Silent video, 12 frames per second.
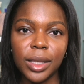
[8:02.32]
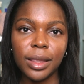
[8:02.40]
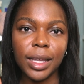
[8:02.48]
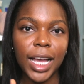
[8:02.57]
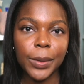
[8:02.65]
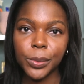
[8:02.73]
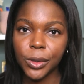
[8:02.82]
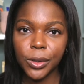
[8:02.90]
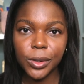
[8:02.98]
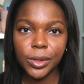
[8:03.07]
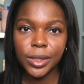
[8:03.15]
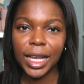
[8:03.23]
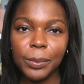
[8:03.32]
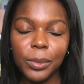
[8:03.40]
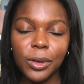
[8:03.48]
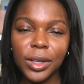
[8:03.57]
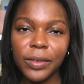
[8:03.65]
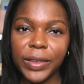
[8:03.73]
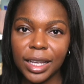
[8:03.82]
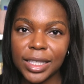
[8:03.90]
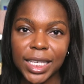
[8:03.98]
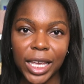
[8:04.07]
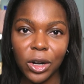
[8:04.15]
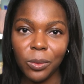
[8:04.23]
with Apple giving
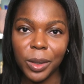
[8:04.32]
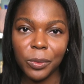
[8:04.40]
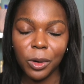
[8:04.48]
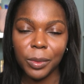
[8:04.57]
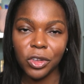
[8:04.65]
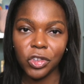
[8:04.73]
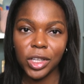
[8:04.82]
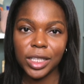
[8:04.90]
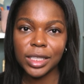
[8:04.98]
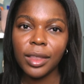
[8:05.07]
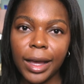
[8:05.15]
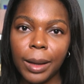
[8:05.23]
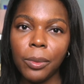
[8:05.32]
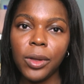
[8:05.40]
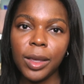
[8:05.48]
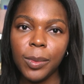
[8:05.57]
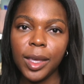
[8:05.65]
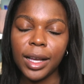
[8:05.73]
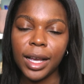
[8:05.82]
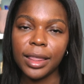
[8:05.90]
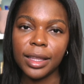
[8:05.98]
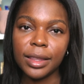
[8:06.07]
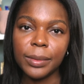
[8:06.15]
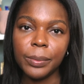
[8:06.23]
entitlement issues, the Apple API
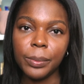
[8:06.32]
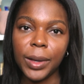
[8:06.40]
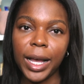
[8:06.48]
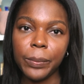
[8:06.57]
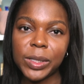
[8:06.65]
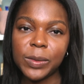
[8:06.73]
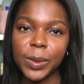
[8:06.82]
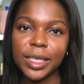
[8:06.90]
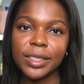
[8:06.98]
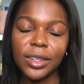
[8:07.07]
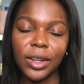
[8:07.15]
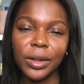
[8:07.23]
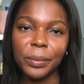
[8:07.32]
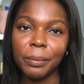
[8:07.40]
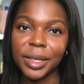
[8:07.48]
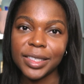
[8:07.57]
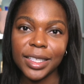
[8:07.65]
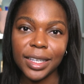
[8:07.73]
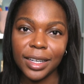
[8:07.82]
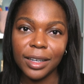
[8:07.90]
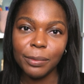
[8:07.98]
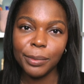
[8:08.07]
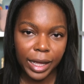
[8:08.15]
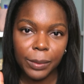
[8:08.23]
that the app is based on messing
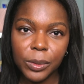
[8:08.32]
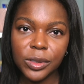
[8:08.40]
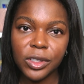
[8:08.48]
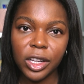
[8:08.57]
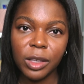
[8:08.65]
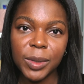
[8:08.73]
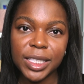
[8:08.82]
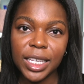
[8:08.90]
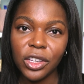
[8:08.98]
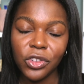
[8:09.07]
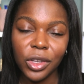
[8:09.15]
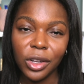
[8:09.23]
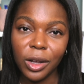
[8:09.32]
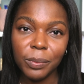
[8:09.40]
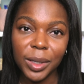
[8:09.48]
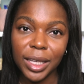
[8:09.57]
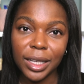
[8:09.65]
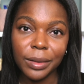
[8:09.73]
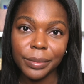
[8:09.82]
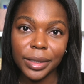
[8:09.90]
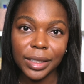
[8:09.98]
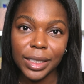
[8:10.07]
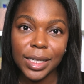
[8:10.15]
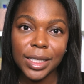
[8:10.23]
up, Apple's documentation not being
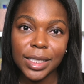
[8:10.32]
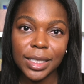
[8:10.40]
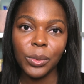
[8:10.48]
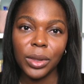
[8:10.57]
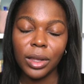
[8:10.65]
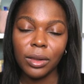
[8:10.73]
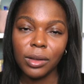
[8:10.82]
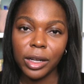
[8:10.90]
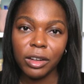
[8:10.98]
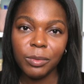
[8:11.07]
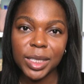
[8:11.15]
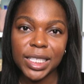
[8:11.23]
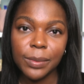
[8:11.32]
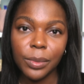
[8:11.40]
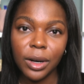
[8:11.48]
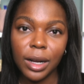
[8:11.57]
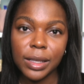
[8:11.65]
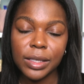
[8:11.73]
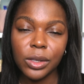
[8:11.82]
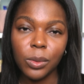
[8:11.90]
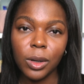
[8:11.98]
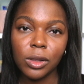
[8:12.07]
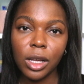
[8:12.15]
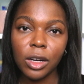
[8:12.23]
complete with a lot of missing parts. There
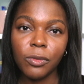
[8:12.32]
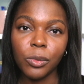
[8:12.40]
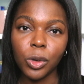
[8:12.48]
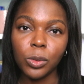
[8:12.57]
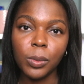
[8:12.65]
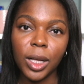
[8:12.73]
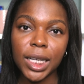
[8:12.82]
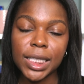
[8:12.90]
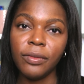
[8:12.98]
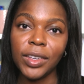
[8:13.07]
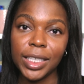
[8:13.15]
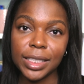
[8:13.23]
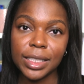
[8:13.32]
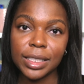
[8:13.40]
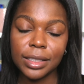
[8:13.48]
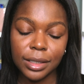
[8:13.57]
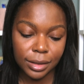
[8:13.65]
were a lot of roadblocks faced.